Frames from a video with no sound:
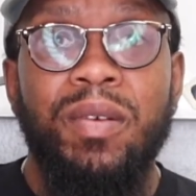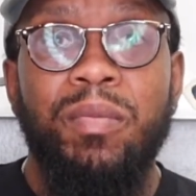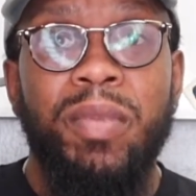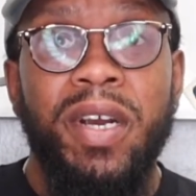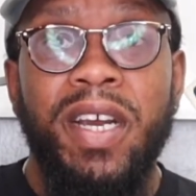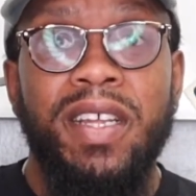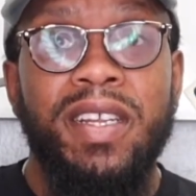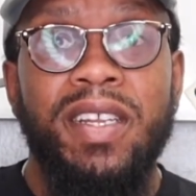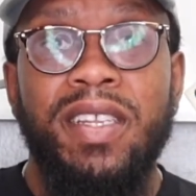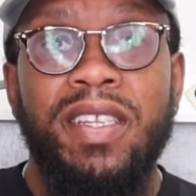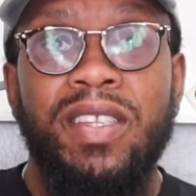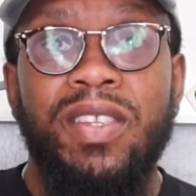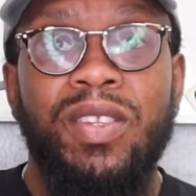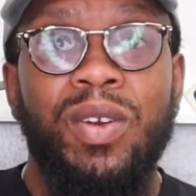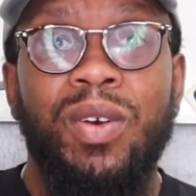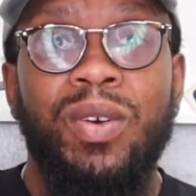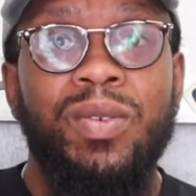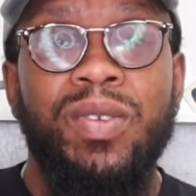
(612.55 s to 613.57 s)
But
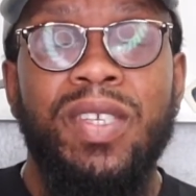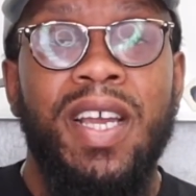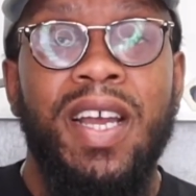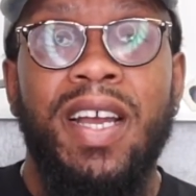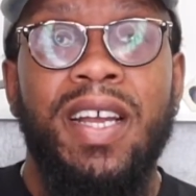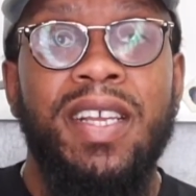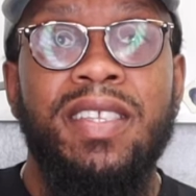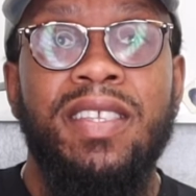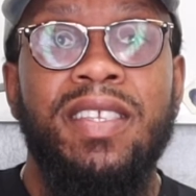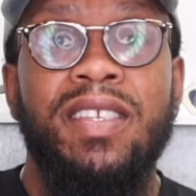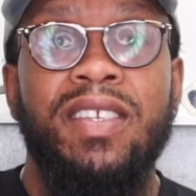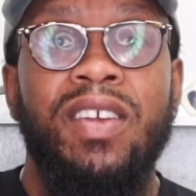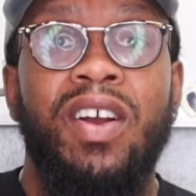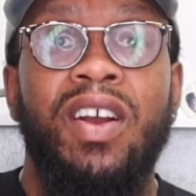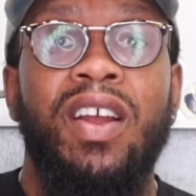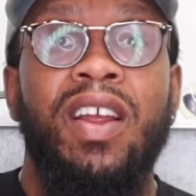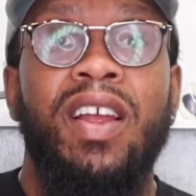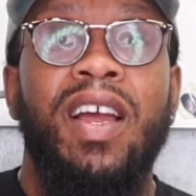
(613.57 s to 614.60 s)
those odds
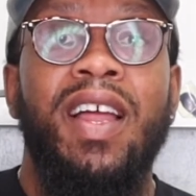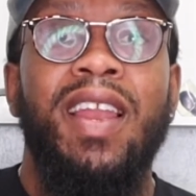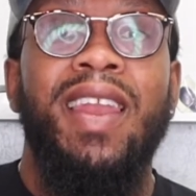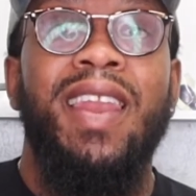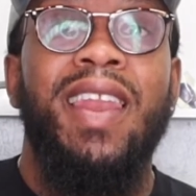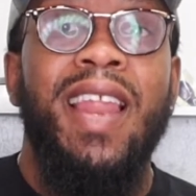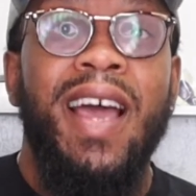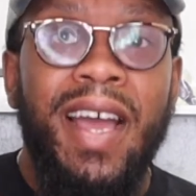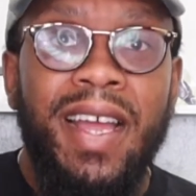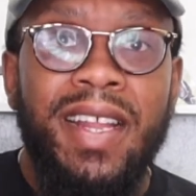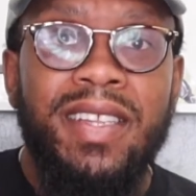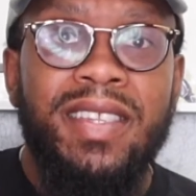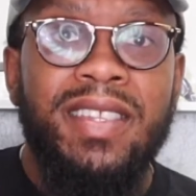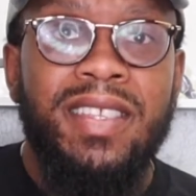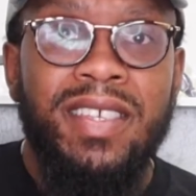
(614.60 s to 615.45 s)
are a lot